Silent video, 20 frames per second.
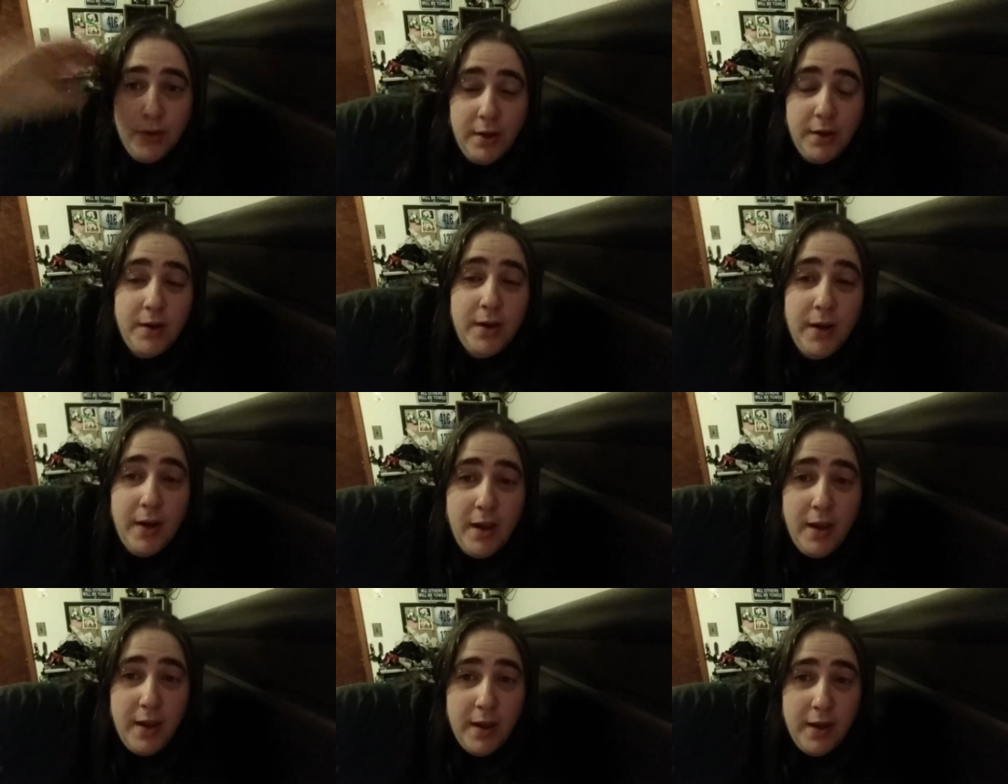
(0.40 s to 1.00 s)

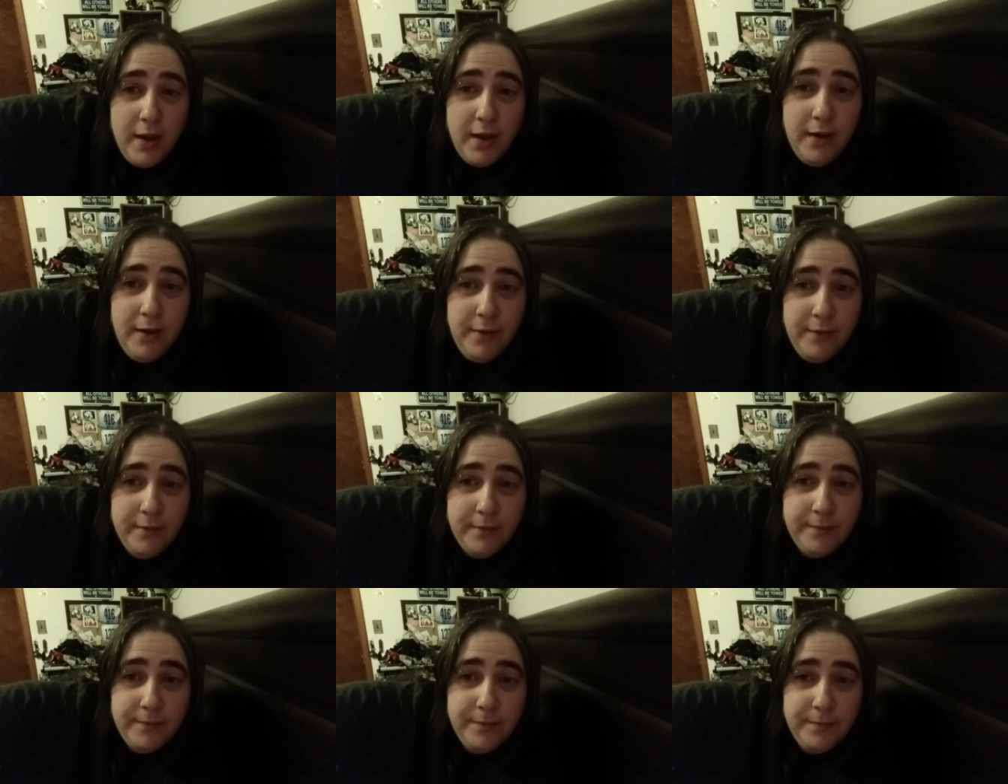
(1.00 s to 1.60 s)
today.
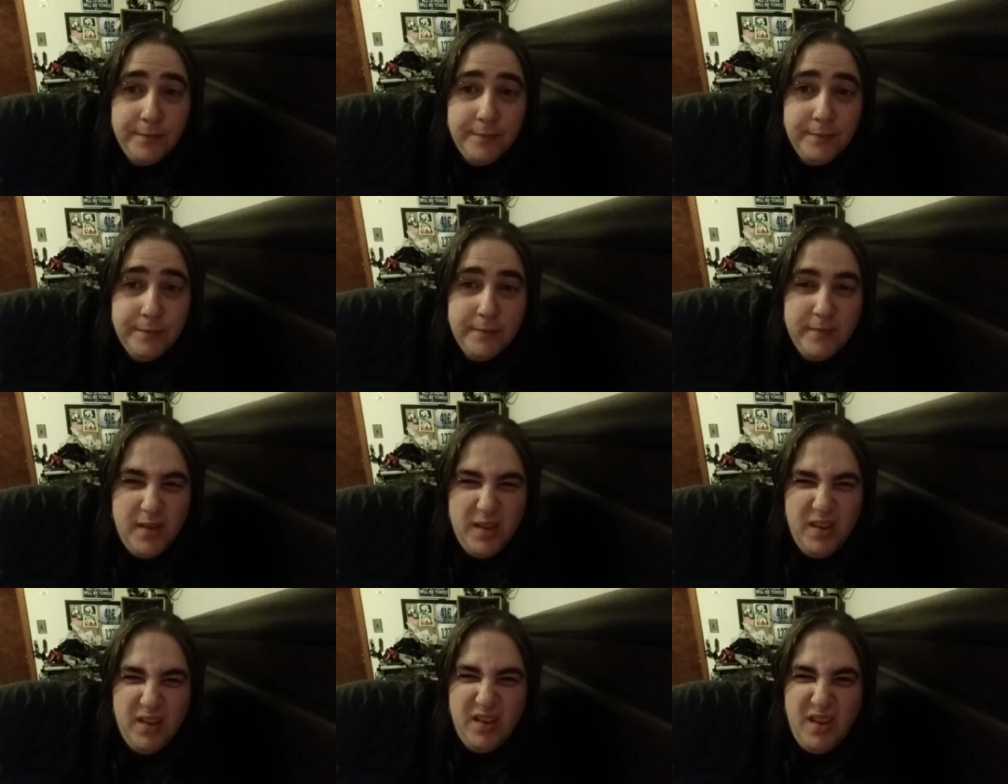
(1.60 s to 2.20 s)

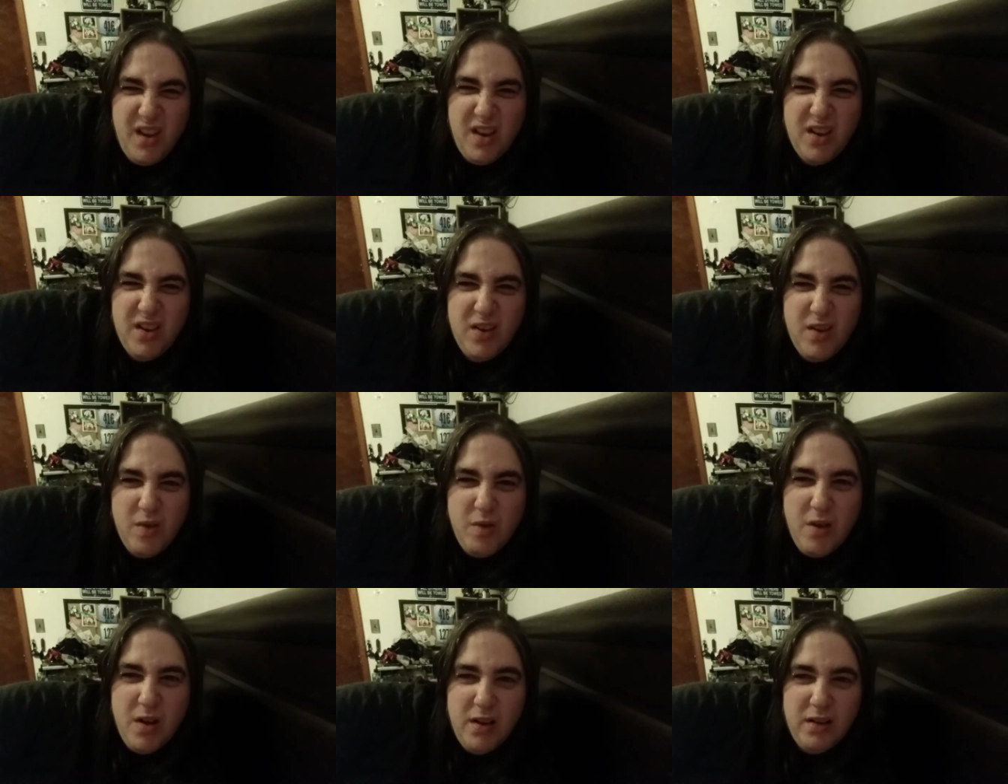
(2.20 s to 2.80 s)
This is not
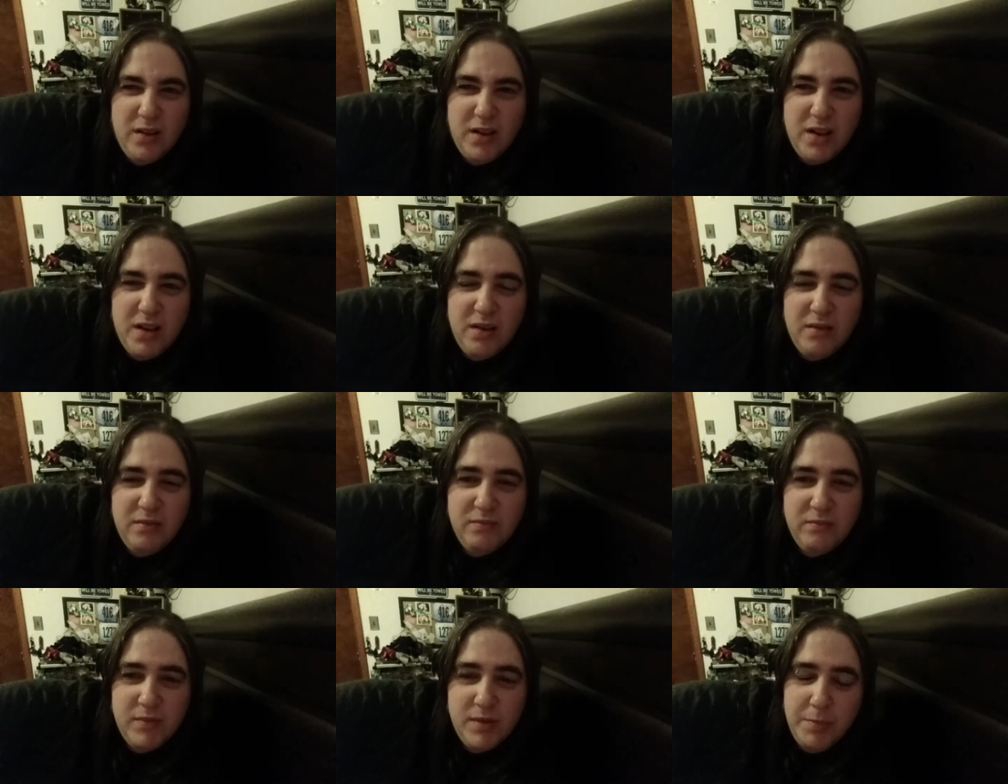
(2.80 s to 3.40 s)
good quality.
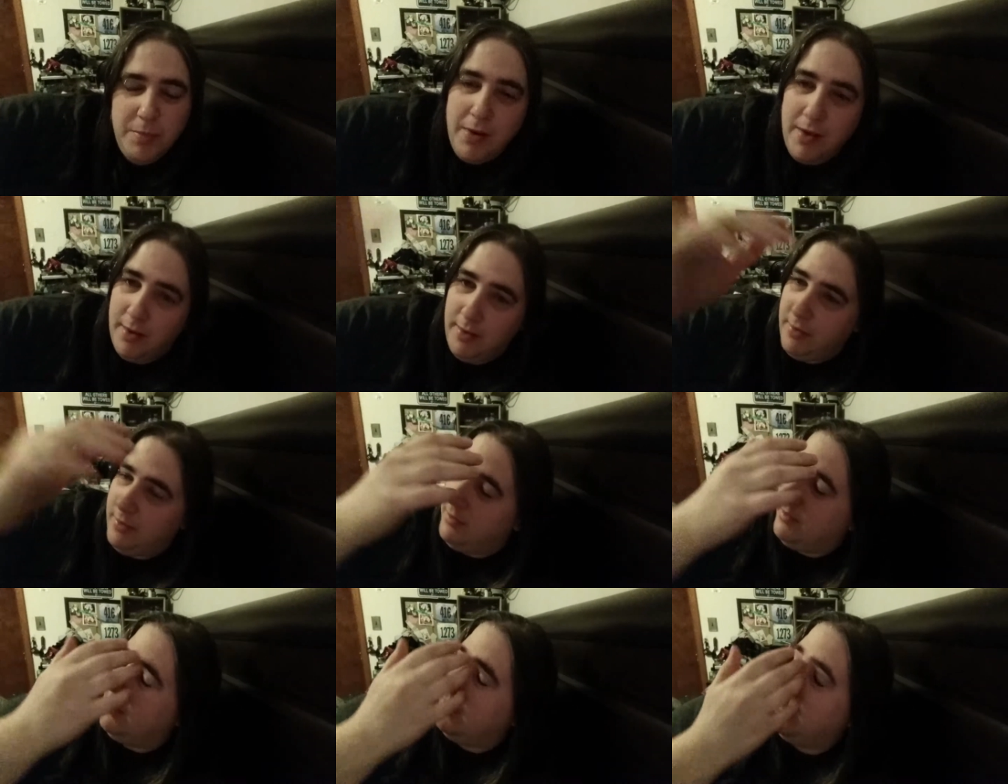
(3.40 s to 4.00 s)
It's probably
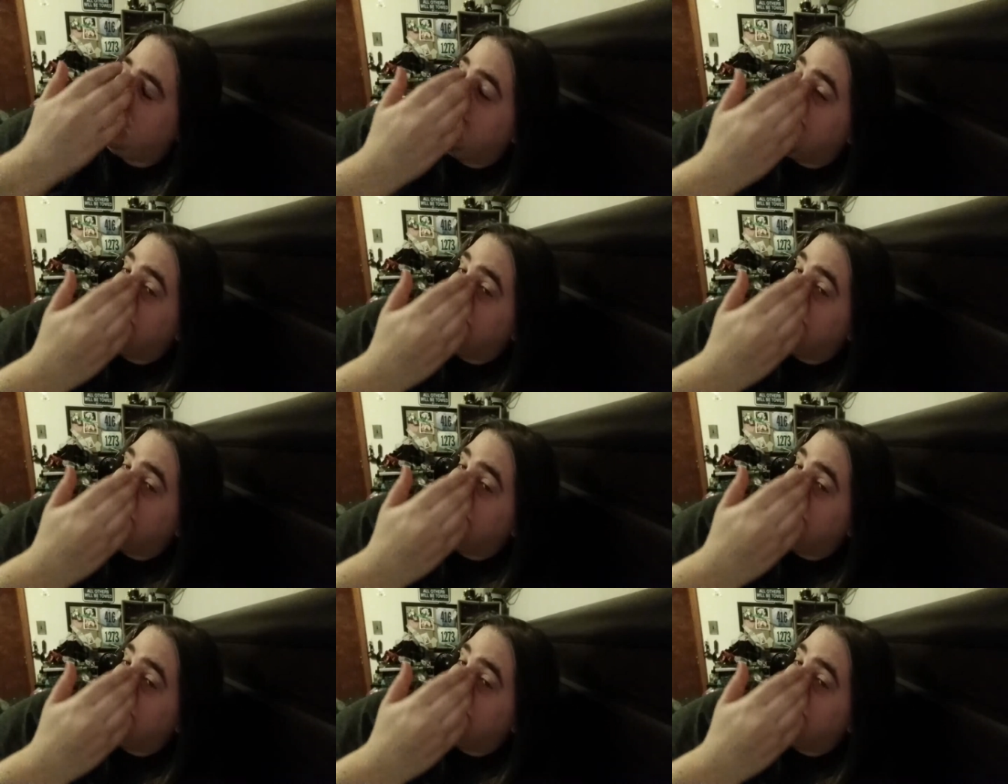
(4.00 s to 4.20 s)
because of